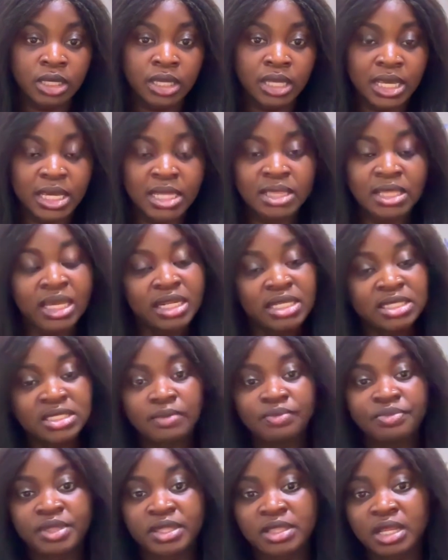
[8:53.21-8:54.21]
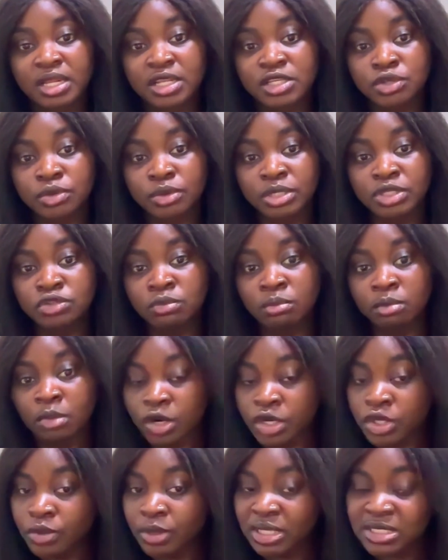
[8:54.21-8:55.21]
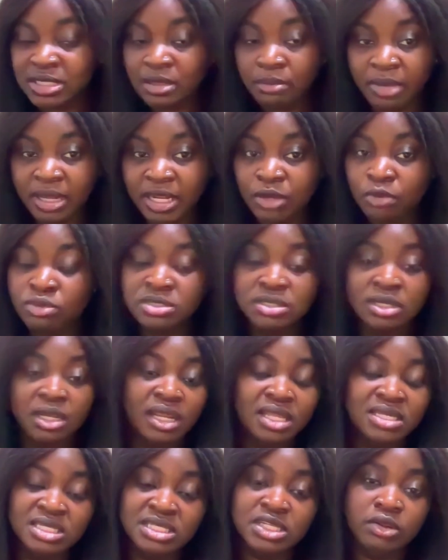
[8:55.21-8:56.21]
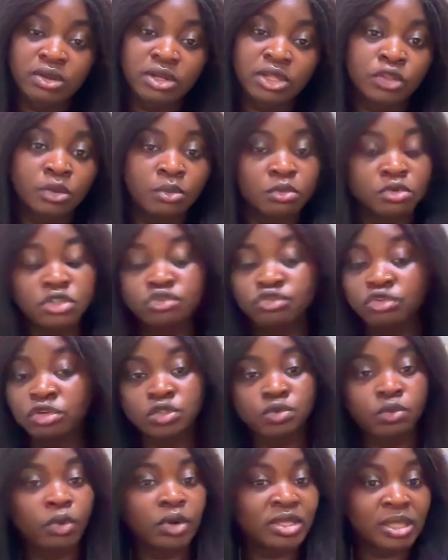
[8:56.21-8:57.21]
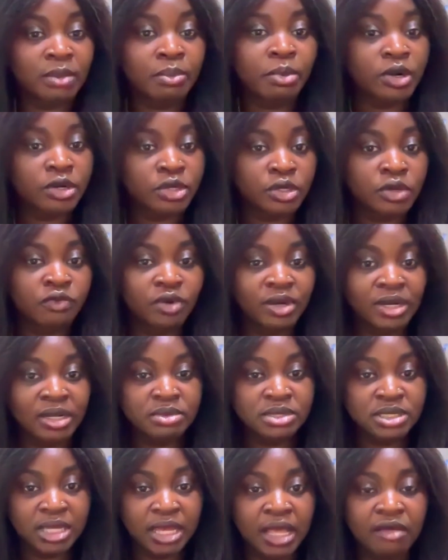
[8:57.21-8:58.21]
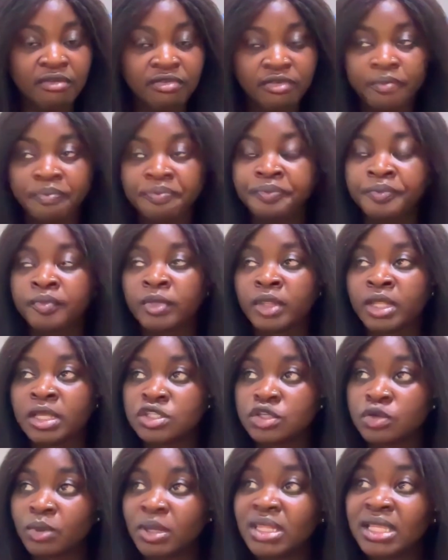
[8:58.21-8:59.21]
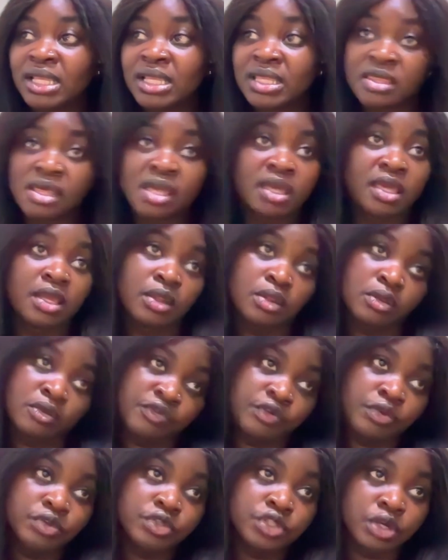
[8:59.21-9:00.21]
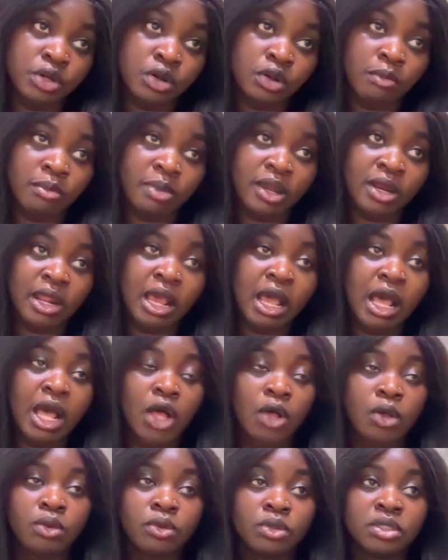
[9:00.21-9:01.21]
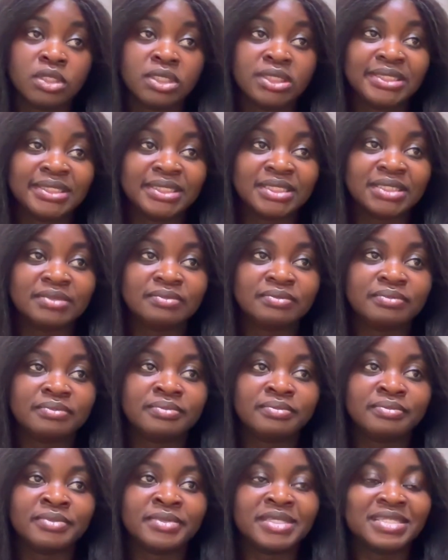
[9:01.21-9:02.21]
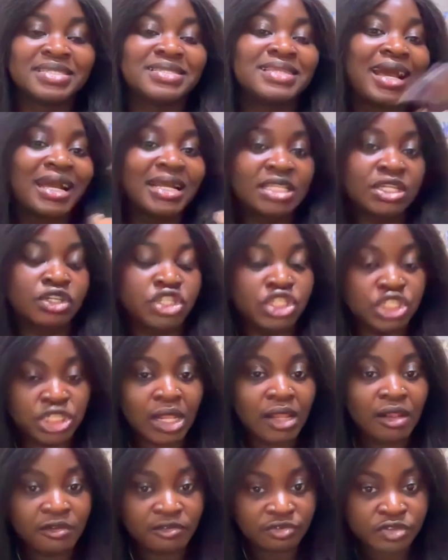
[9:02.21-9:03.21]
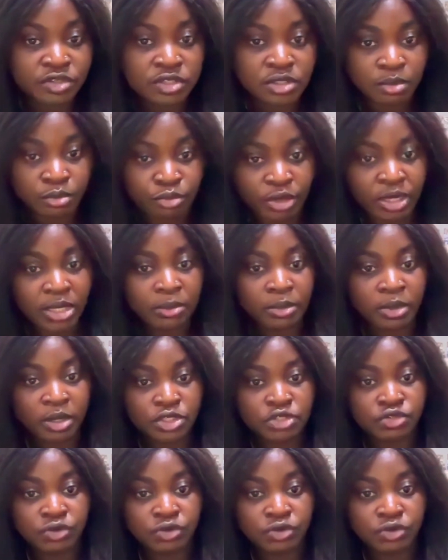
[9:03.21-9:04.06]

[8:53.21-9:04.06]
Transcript: And that is something that is going to mark you as somebody who's not necessarily the most trustworthy partner for them to have. So when they think in the future about how to stack their shelves, pretty much,